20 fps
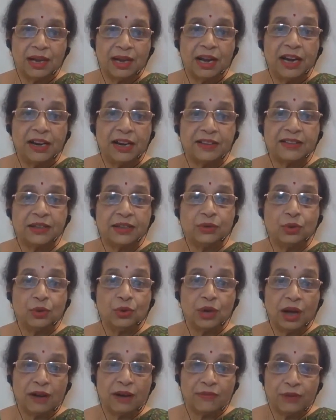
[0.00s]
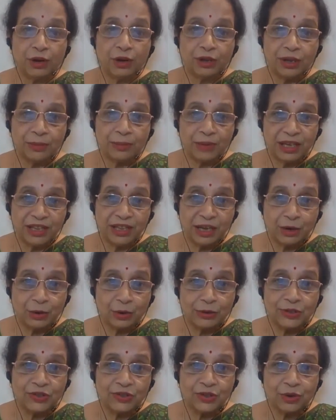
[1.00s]
It is a dukkha for the mother
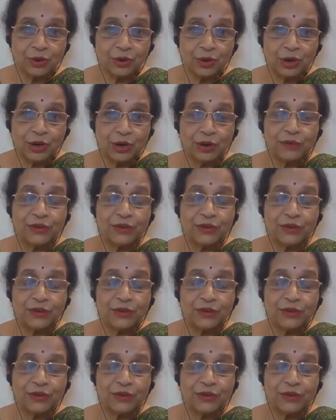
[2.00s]
also,